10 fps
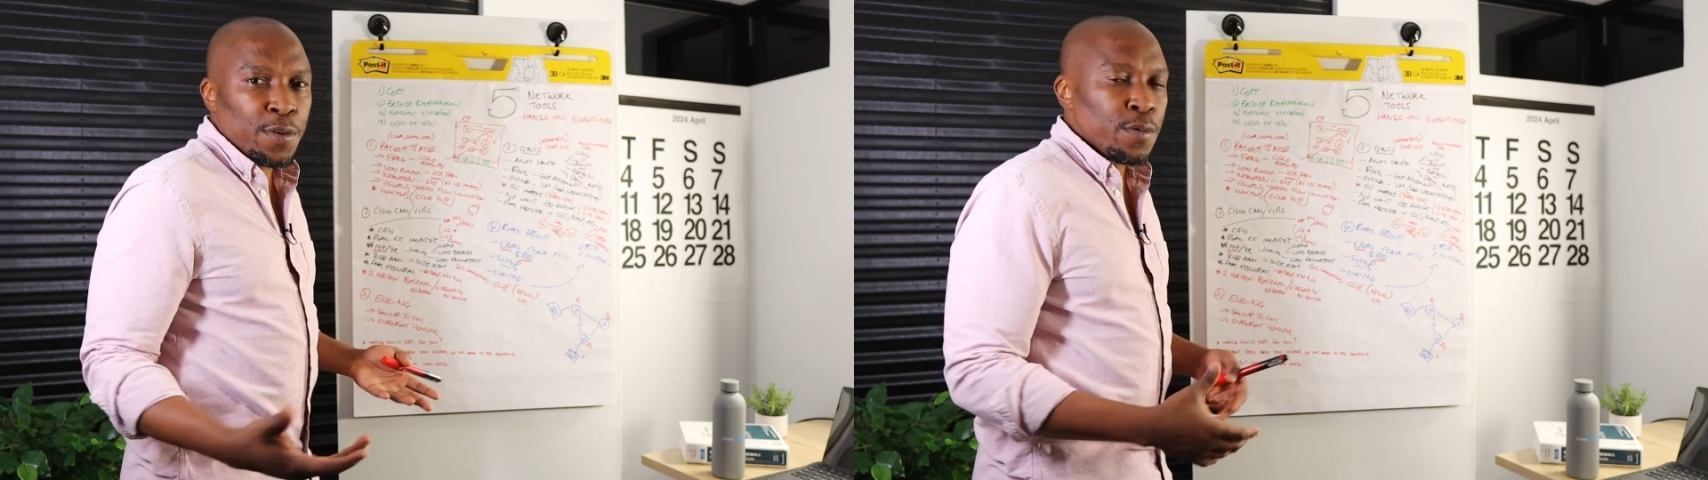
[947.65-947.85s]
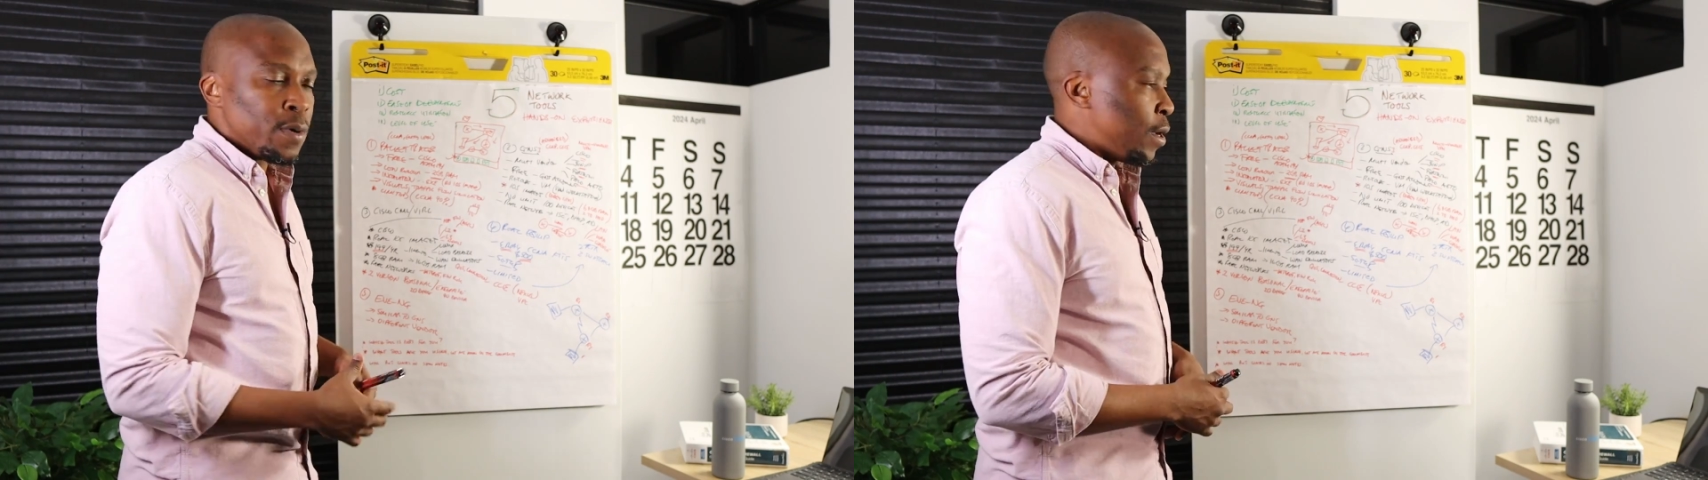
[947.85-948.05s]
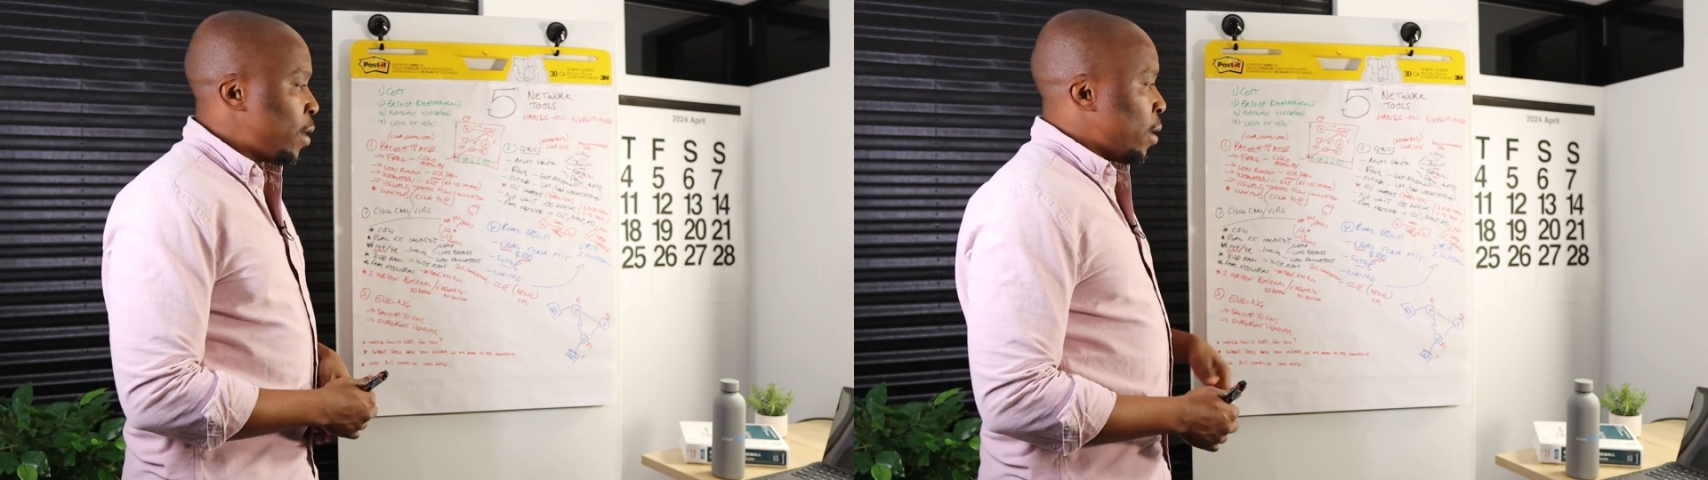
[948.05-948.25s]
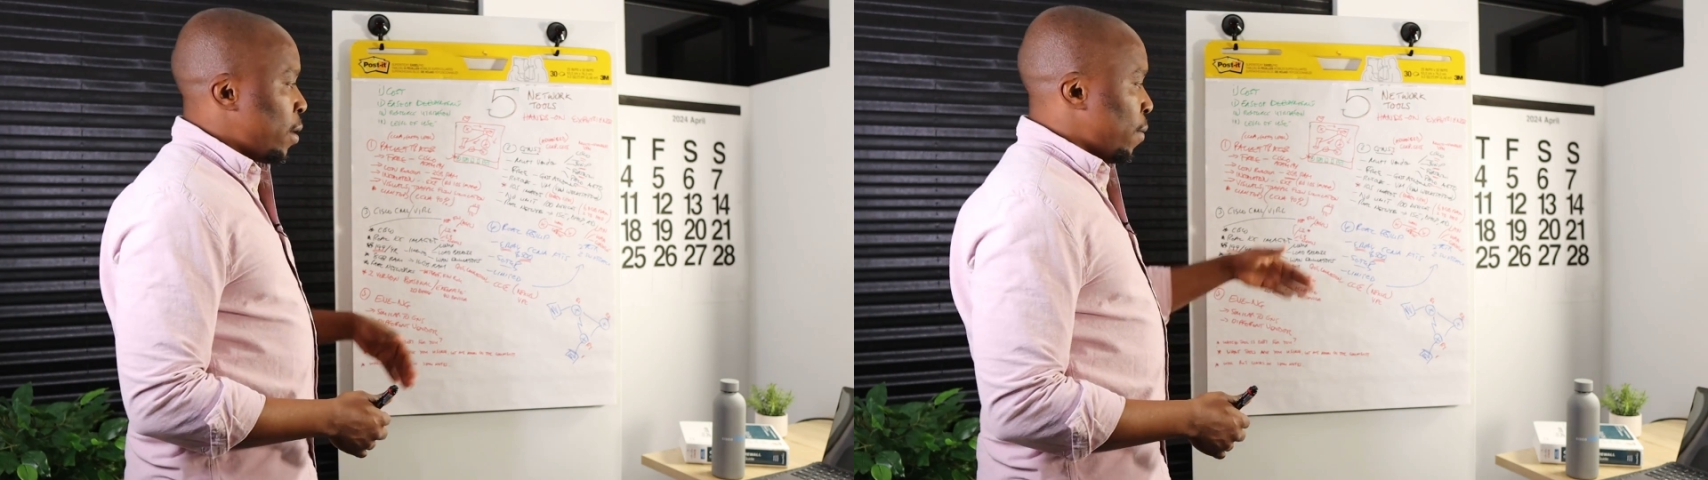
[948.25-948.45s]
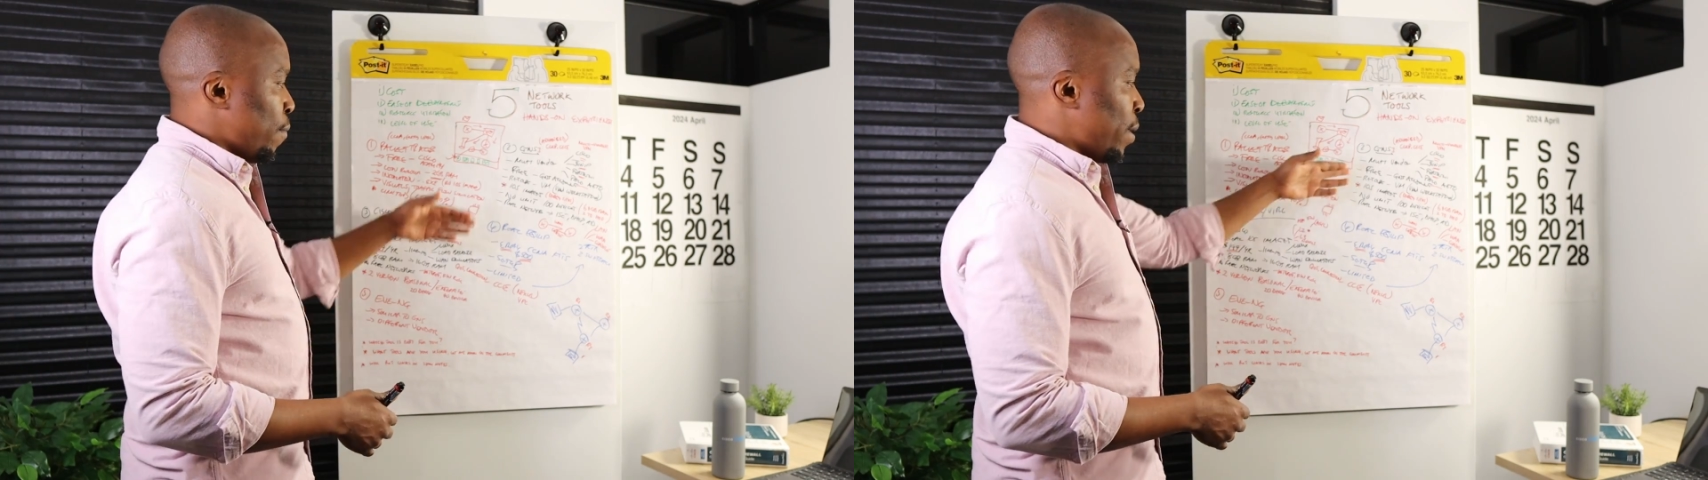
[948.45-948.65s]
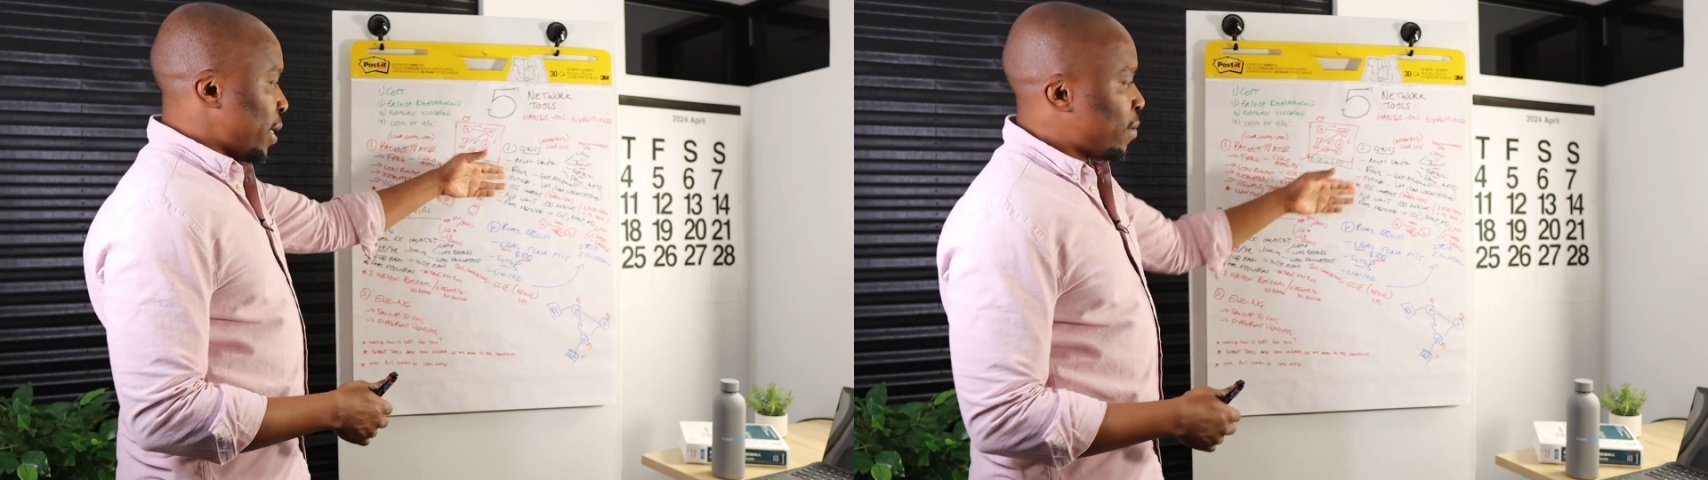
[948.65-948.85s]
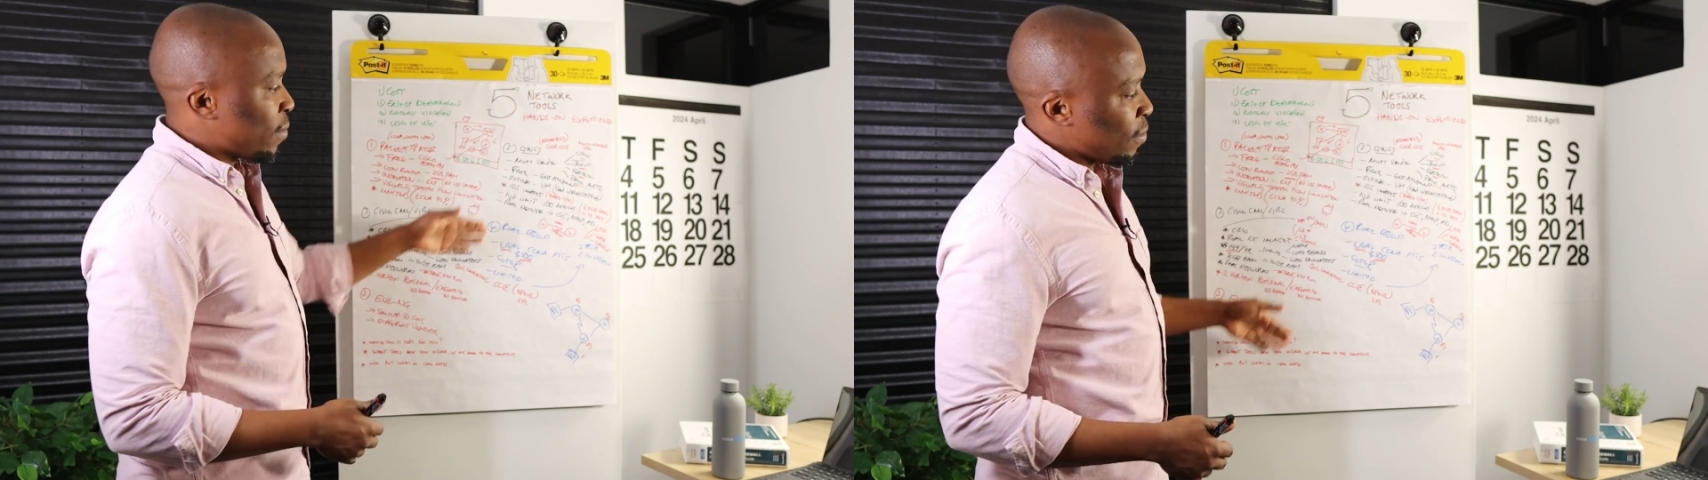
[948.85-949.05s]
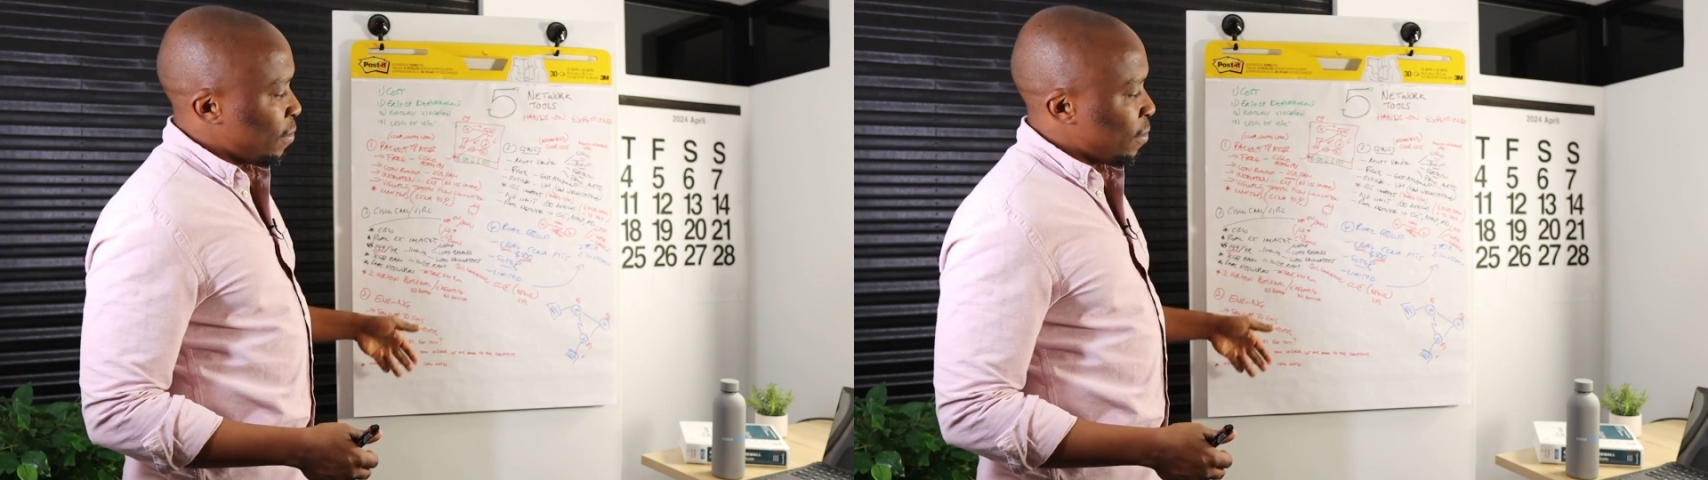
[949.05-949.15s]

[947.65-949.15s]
you. But